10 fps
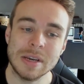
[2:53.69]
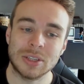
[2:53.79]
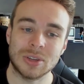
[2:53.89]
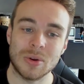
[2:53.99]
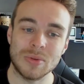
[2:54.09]

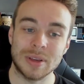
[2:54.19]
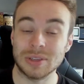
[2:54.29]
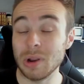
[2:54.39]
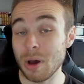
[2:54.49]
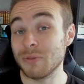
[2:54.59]
So there's
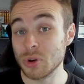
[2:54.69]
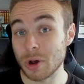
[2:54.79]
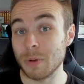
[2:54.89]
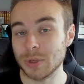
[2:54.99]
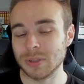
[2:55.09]
a lot of good
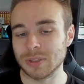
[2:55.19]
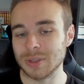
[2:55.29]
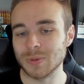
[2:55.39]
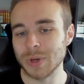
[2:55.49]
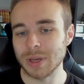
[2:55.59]
options
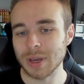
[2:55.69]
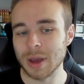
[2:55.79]
this week.